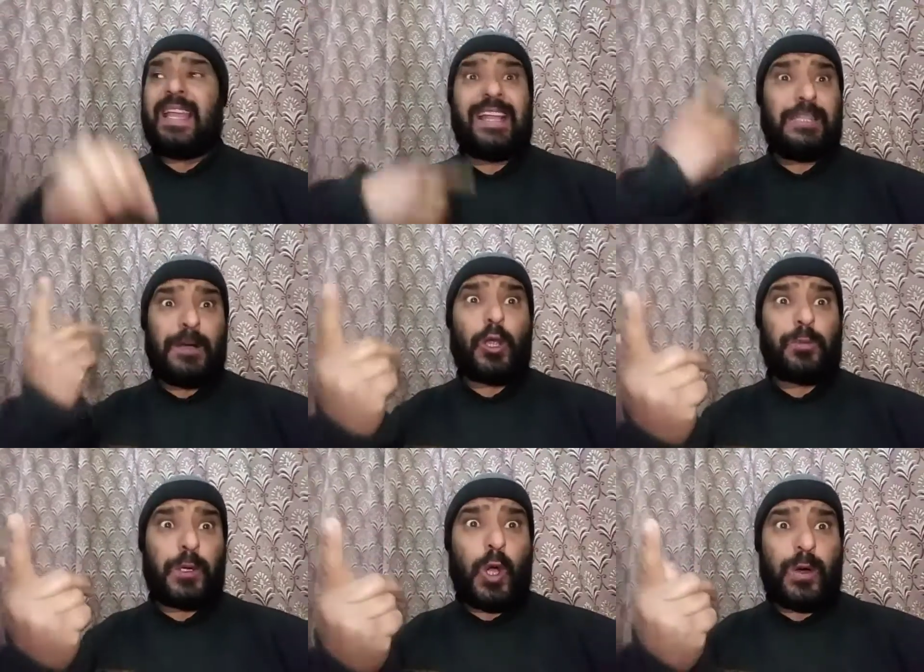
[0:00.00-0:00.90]
As my
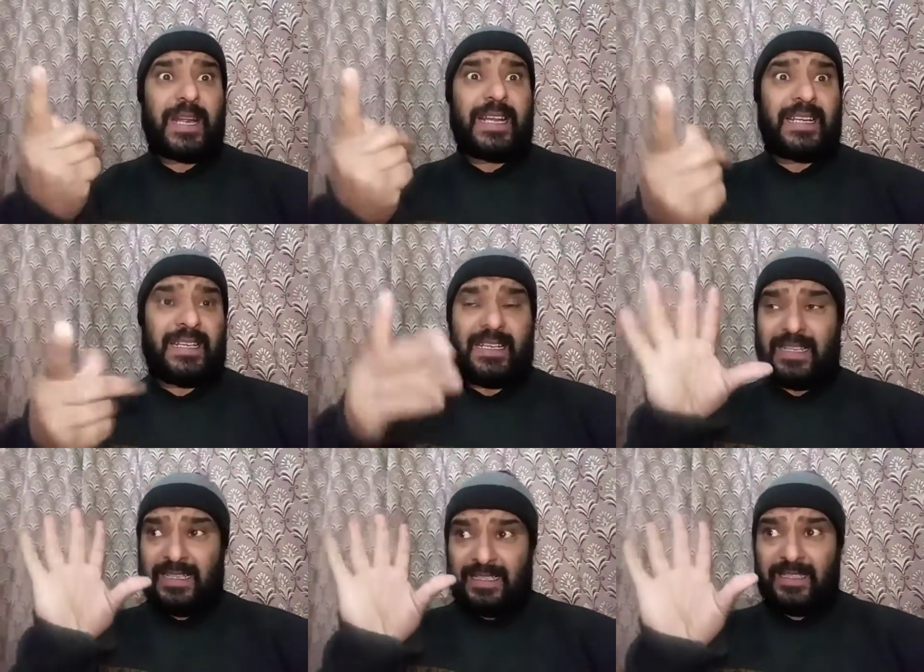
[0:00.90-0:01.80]
opinion, overall,